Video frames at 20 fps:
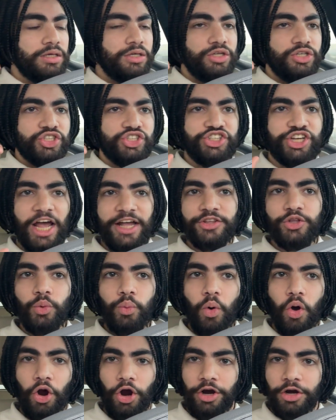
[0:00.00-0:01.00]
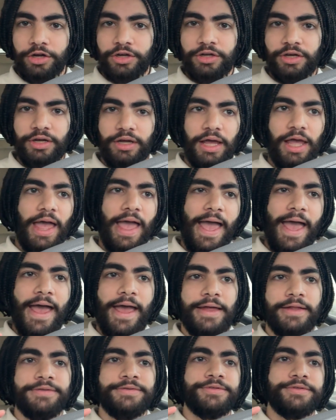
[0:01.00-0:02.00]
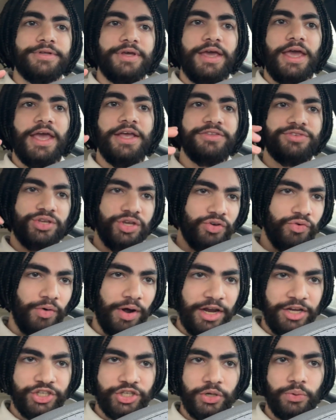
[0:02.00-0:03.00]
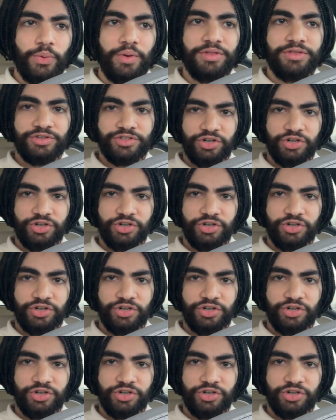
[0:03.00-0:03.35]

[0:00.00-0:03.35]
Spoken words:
Shadow work and integration with